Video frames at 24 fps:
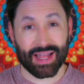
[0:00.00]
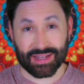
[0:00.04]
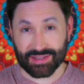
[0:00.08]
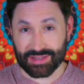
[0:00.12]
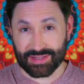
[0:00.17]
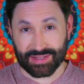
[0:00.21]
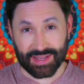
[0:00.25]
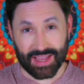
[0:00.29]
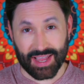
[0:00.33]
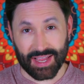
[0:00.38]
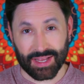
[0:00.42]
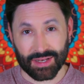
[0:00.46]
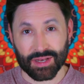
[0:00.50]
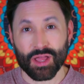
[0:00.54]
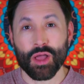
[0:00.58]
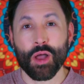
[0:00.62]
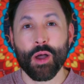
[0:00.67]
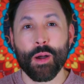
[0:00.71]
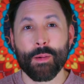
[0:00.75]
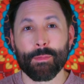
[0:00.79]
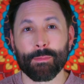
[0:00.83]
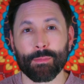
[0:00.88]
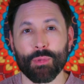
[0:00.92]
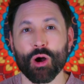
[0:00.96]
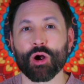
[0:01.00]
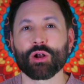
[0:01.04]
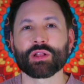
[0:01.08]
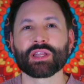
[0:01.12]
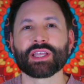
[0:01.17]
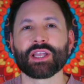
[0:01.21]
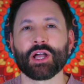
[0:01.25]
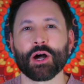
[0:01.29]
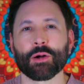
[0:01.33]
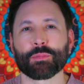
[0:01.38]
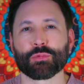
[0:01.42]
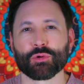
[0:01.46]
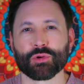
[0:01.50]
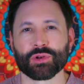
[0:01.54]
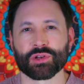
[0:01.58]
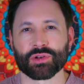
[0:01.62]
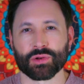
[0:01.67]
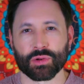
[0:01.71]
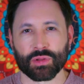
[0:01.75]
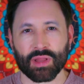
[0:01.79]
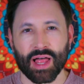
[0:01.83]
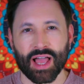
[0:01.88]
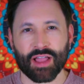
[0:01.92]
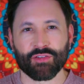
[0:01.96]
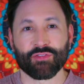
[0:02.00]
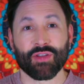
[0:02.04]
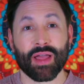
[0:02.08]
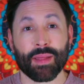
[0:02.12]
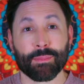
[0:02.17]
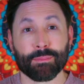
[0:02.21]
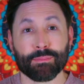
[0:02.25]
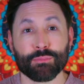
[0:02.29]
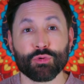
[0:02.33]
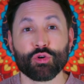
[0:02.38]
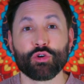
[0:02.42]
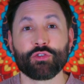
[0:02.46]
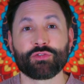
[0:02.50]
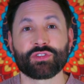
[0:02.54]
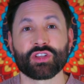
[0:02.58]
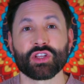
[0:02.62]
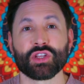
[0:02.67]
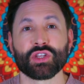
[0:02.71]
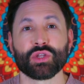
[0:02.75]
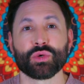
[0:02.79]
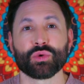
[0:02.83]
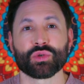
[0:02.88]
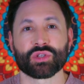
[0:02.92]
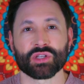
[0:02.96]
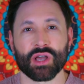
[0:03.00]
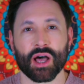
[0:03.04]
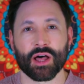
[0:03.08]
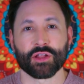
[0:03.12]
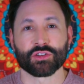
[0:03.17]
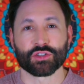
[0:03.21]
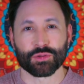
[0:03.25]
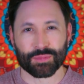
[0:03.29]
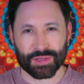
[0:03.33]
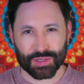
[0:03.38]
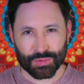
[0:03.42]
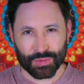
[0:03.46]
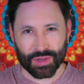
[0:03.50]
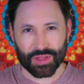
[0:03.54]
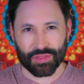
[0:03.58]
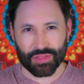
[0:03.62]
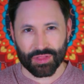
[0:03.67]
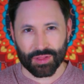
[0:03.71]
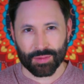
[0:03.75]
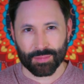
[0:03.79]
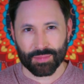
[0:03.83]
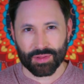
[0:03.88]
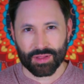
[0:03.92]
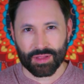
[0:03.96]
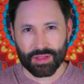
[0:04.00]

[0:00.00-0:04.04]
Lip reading: of state, Marley uprooted her life and moved to Utah to be with him.